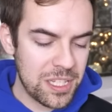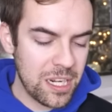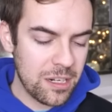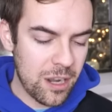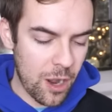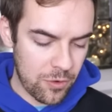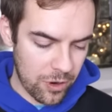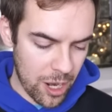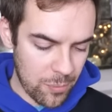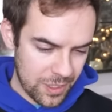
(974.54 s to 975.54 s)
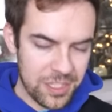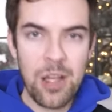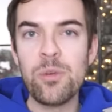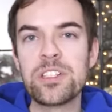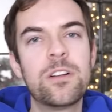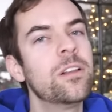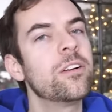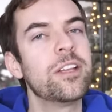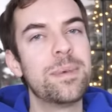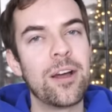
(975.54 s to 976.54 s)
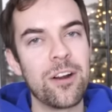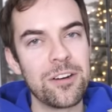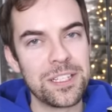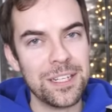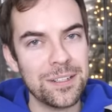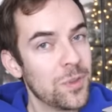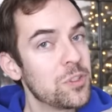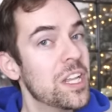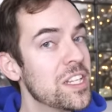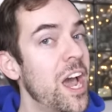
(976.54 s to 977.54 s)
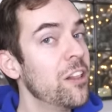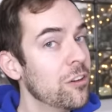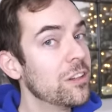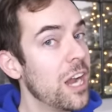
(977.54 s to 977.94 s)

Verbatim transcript: Scene Cover-Up because that one's clearly about arson. Those kids gotta learn